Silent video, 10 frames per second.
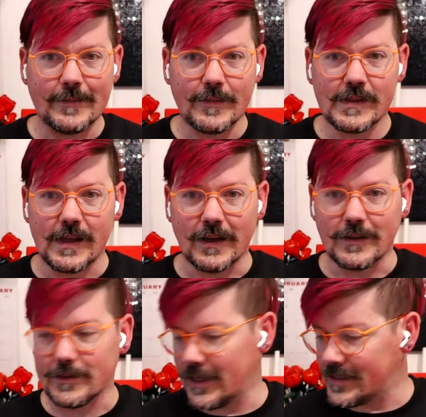
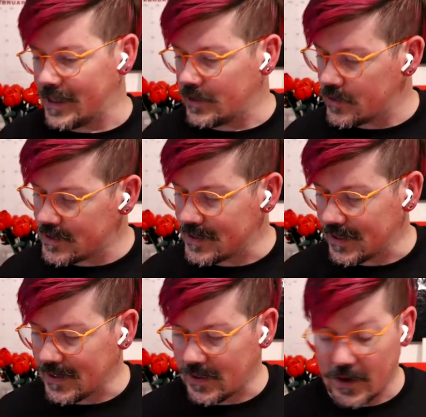So it's
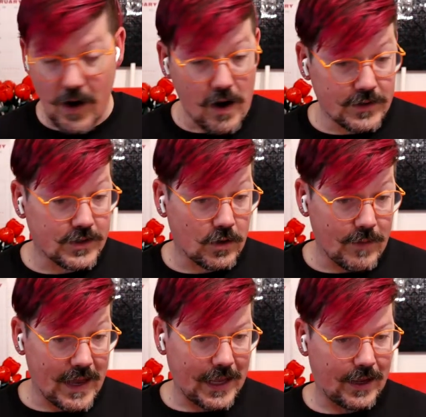interesting that there are so
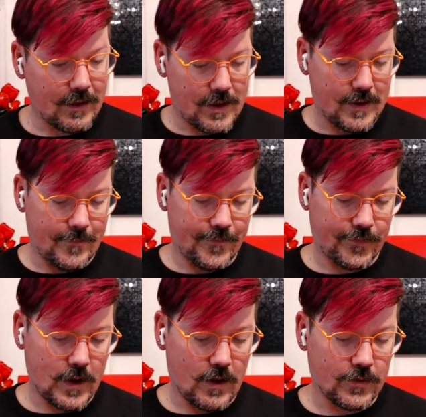many
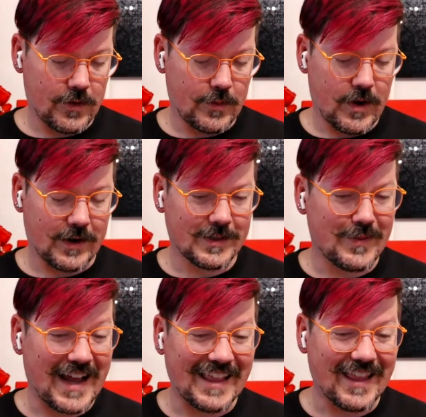all throughout the parks,
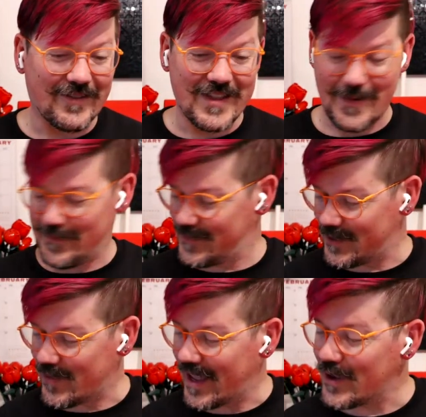but I love them.
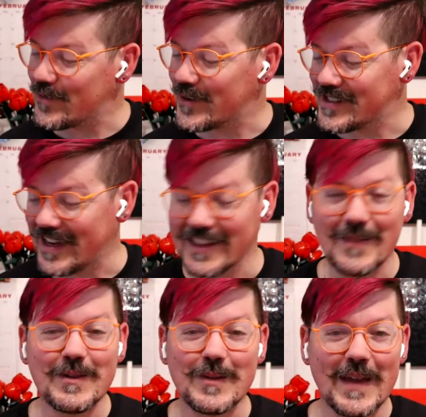So thank you for sending
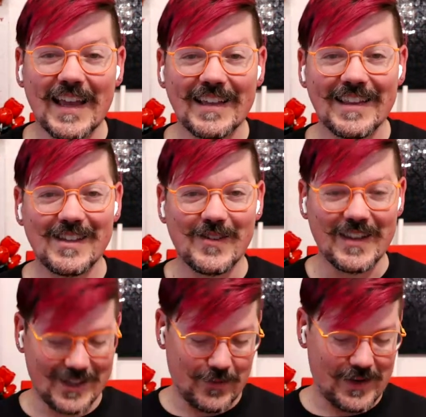them to me. That's
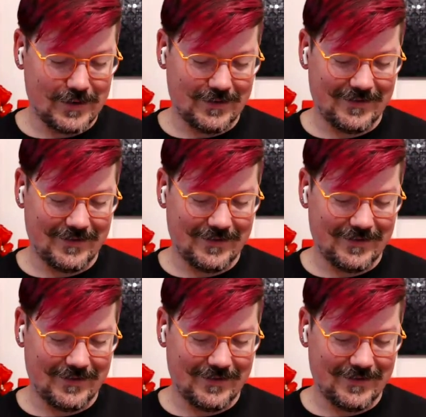really sweet.